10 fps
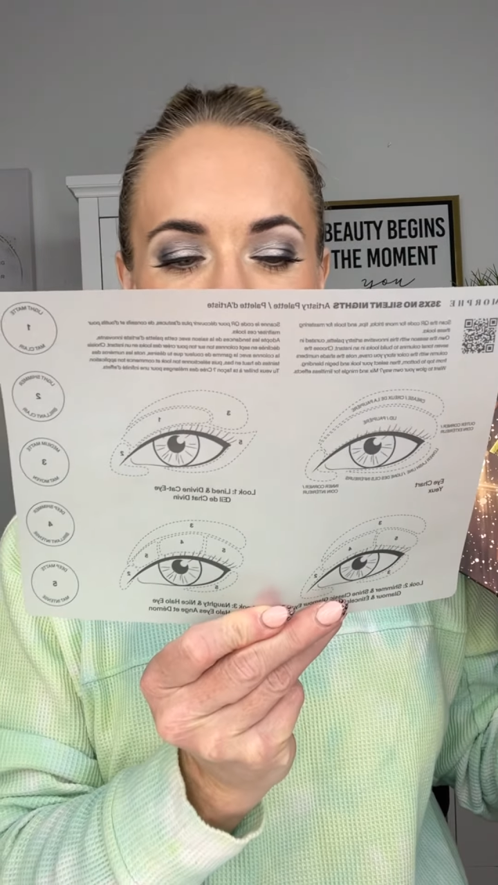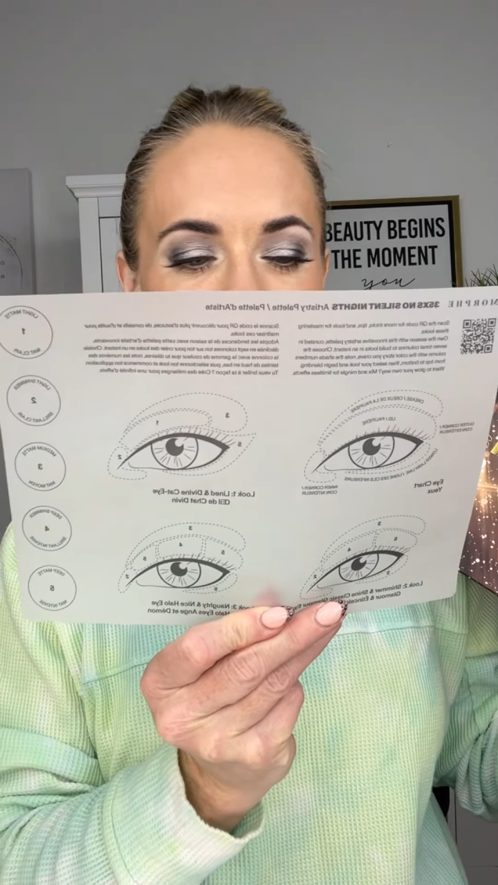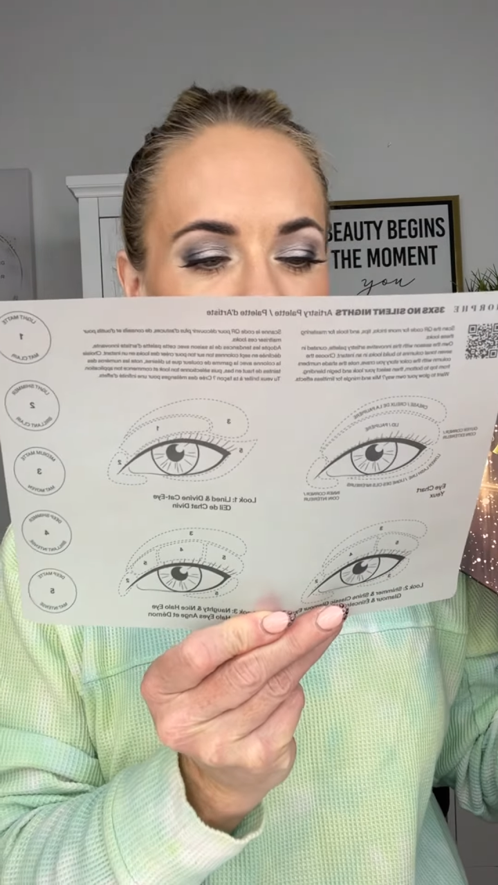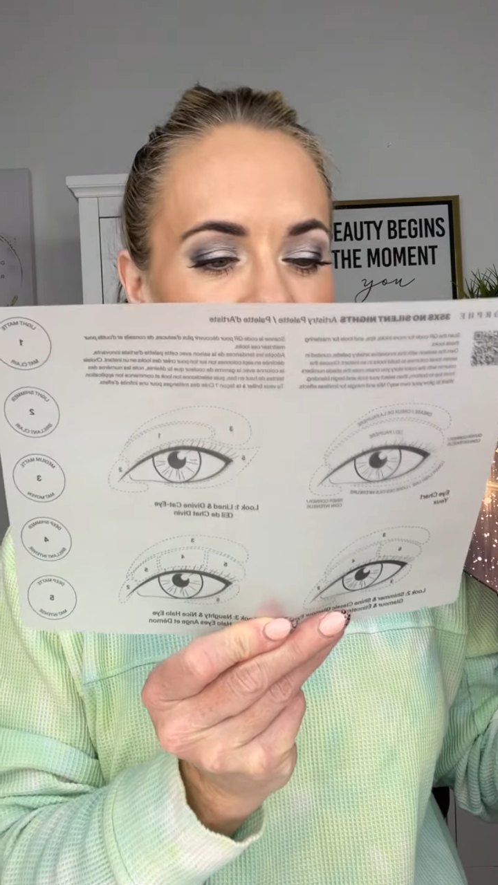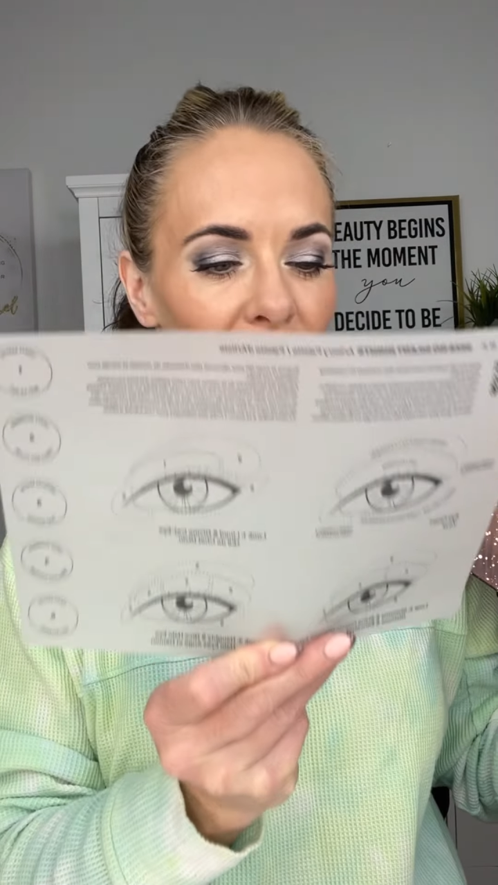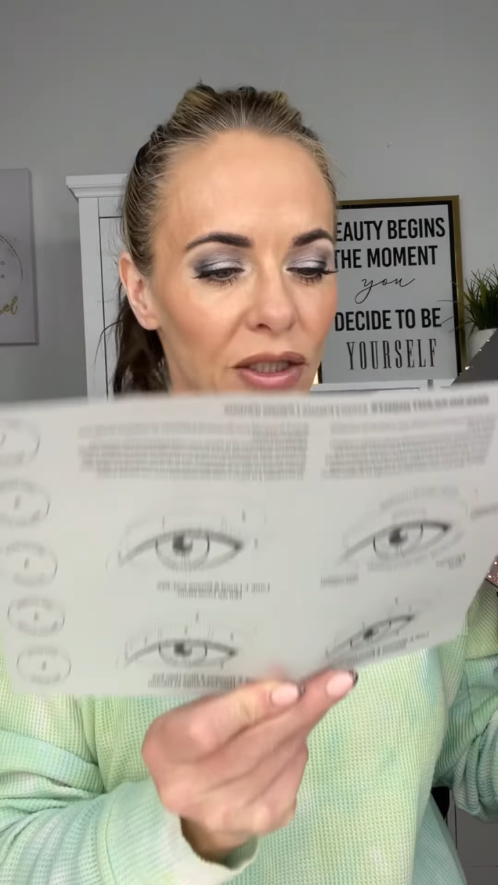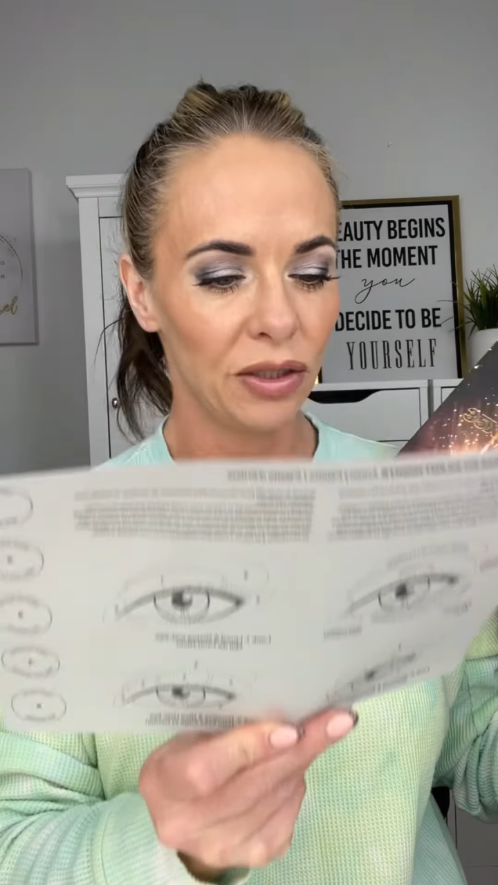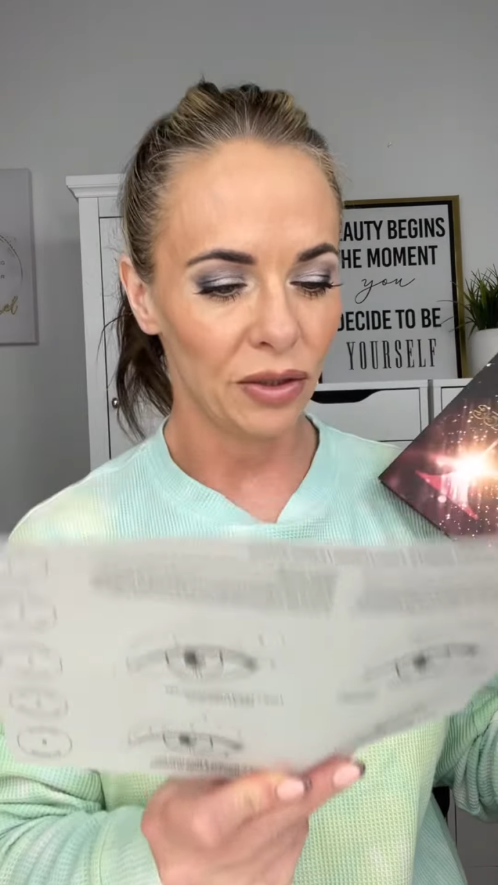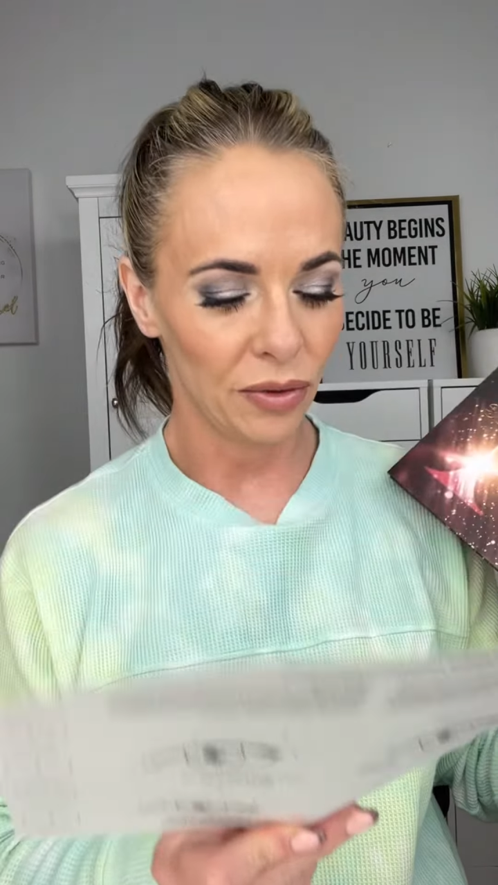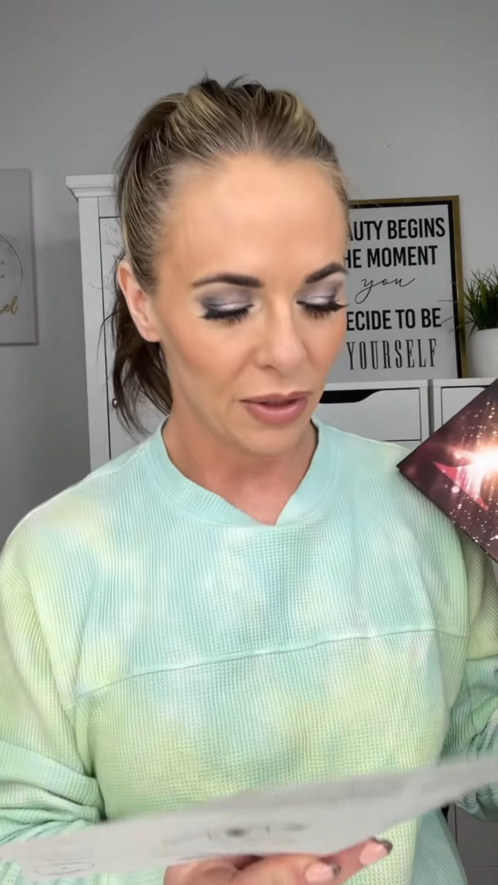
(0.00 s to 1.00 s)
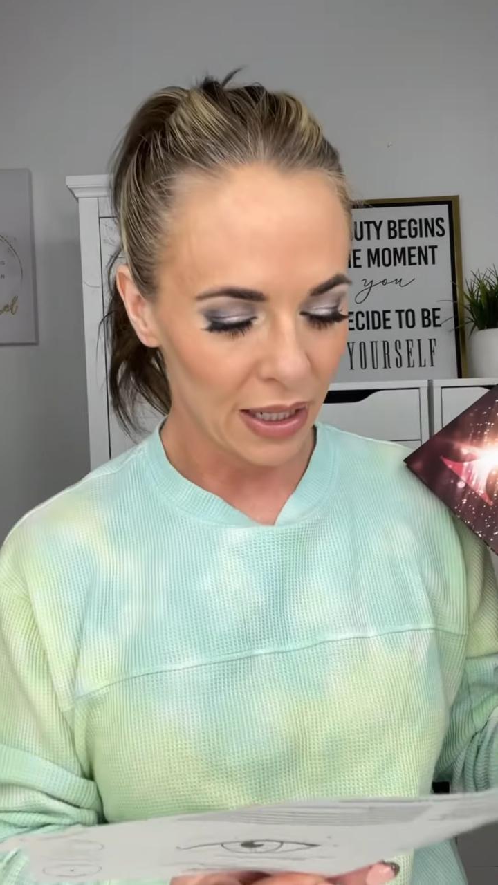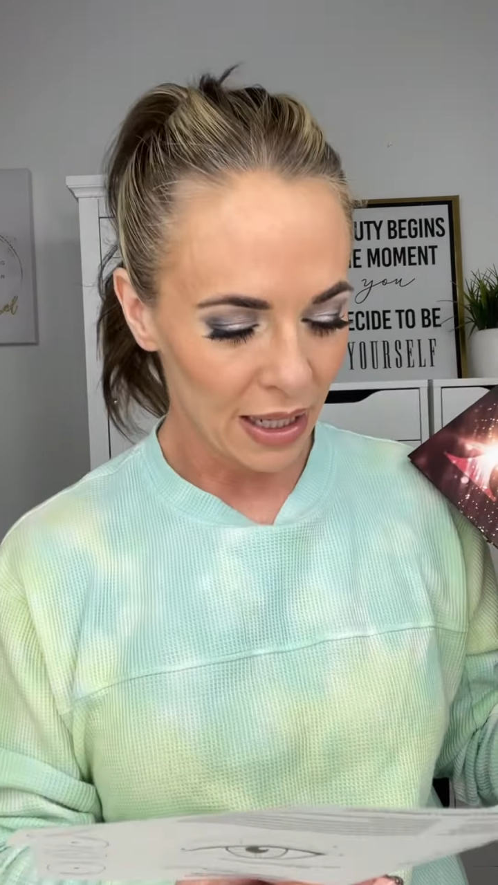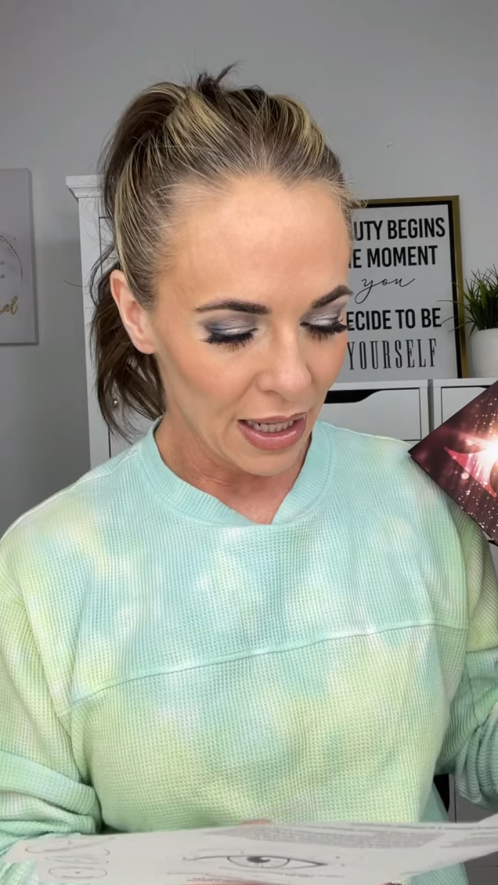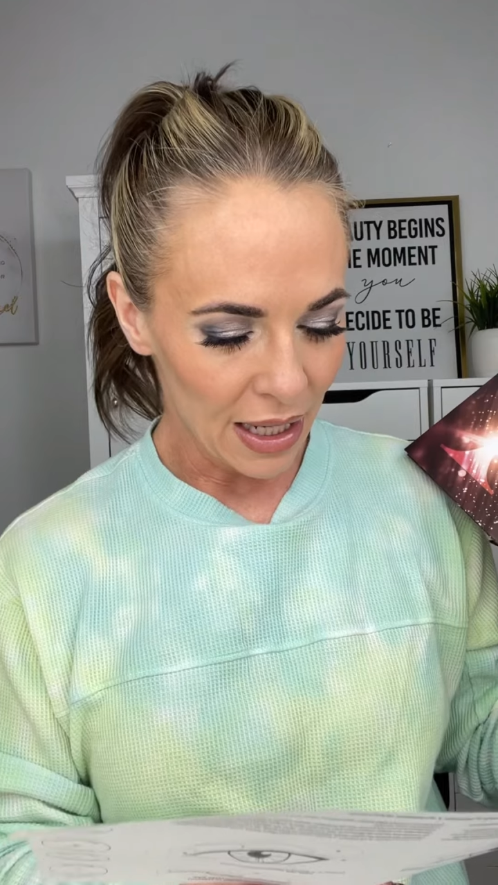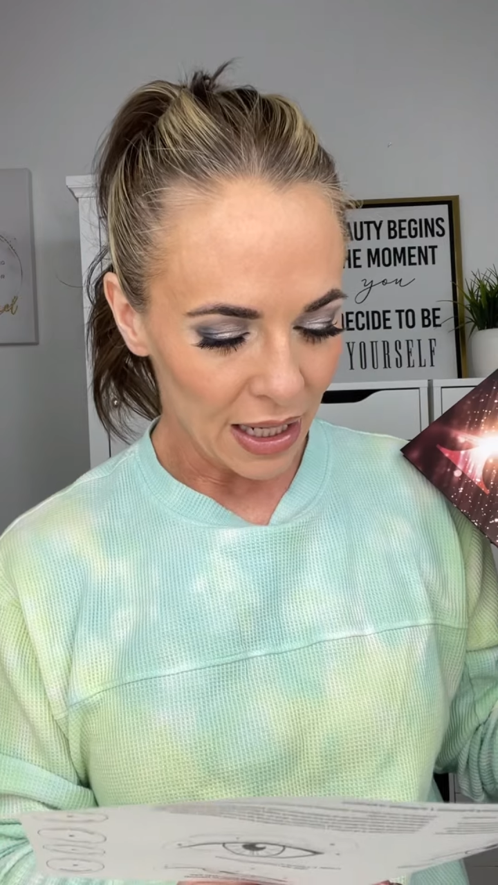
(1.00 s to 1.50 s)
So you could do
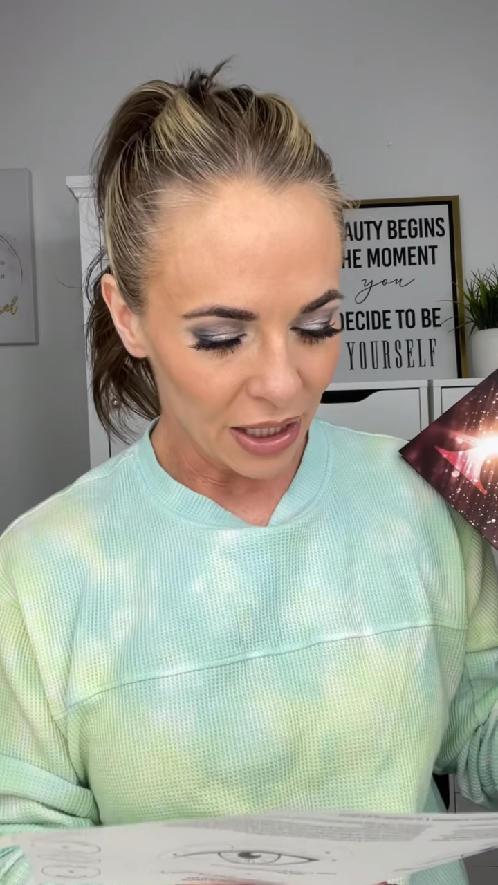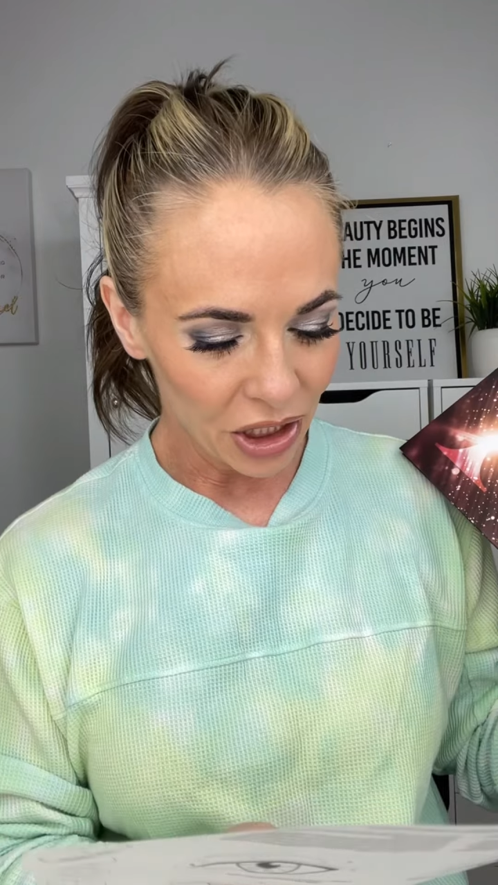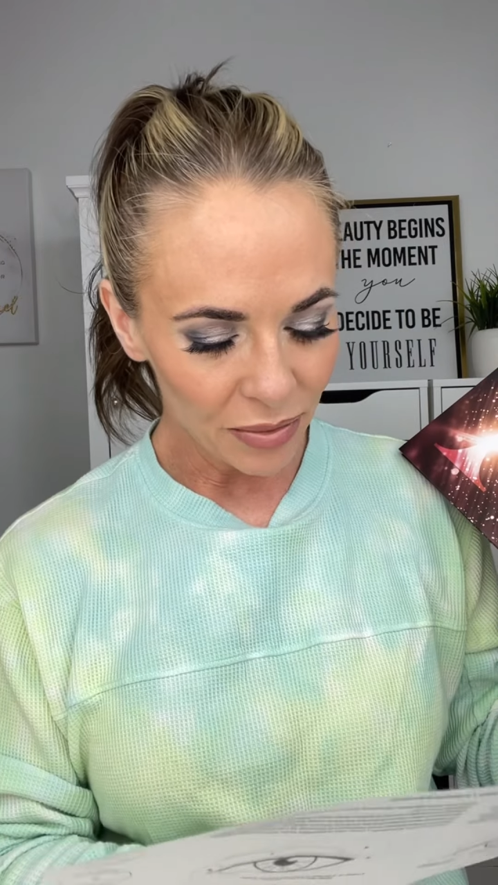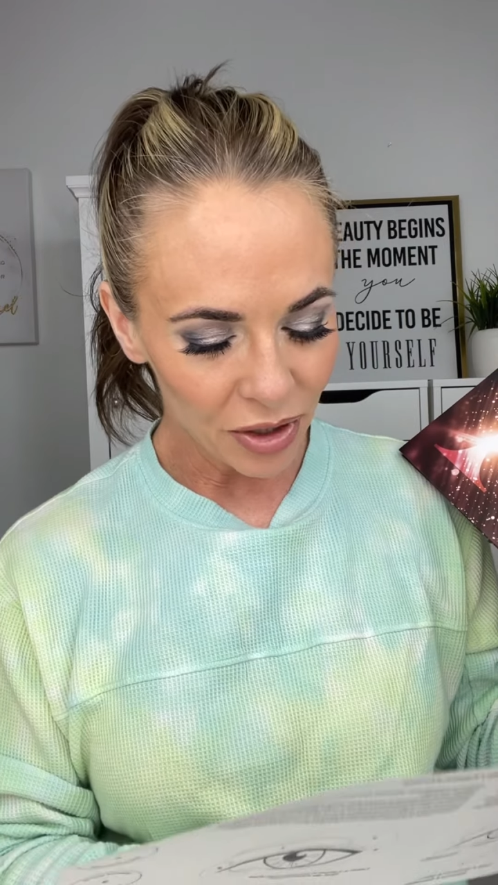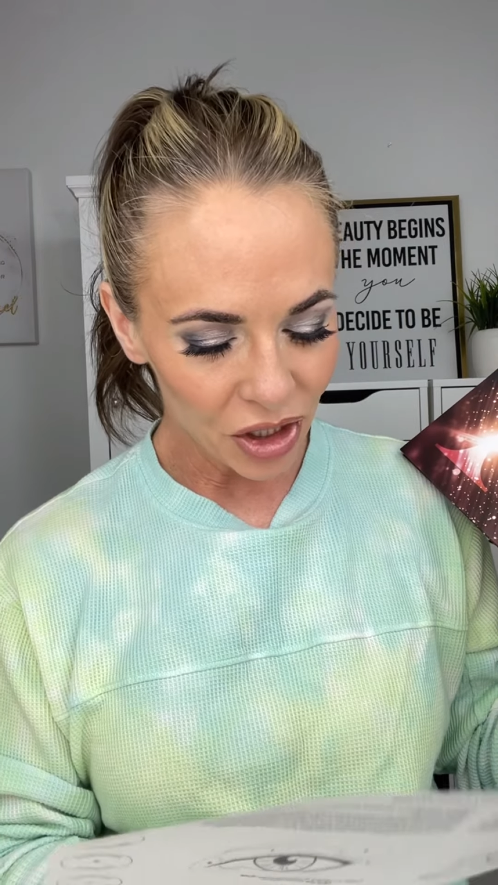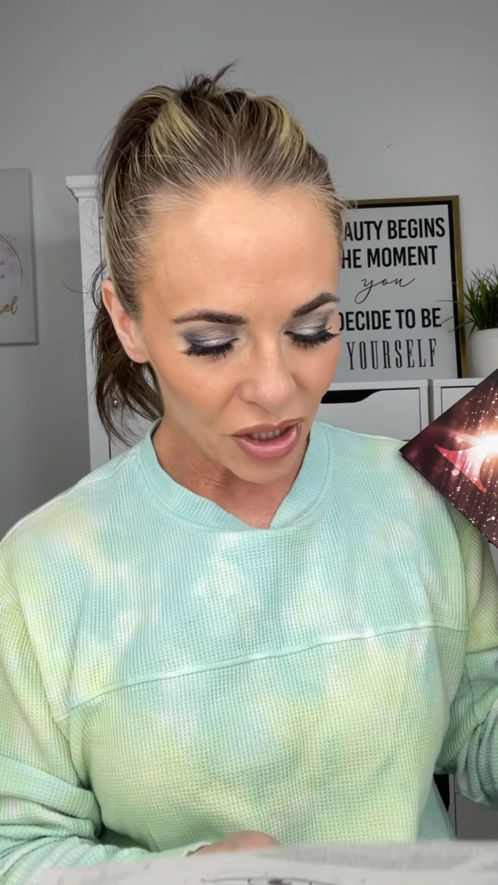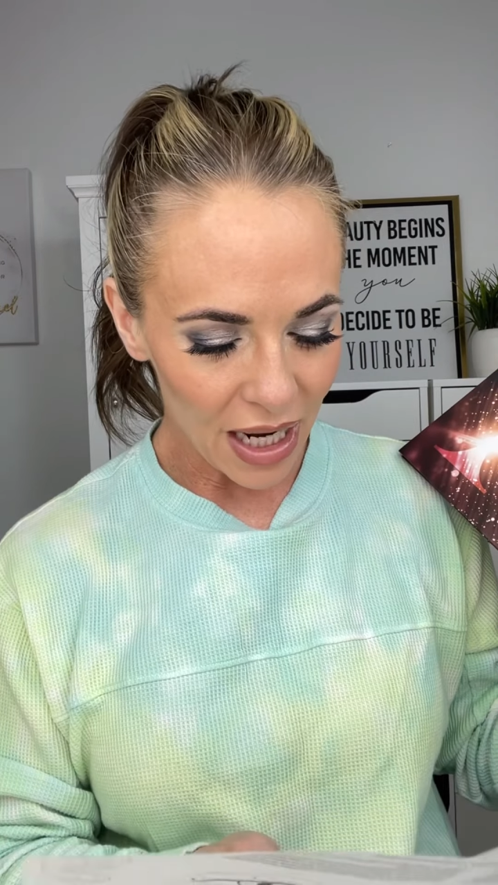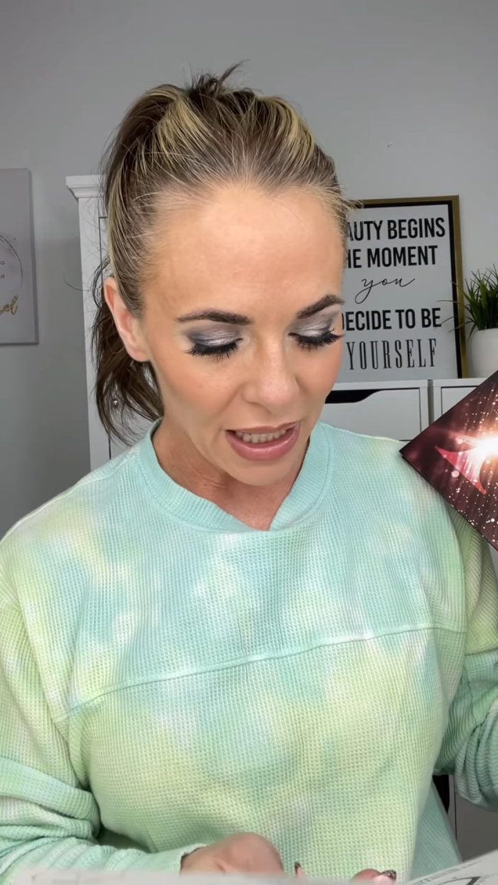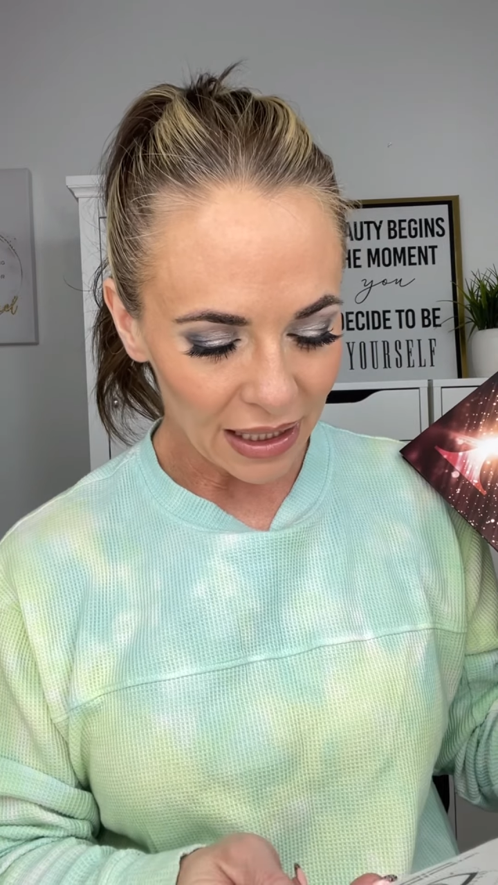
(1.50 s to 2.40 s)
Shimmer and Shine,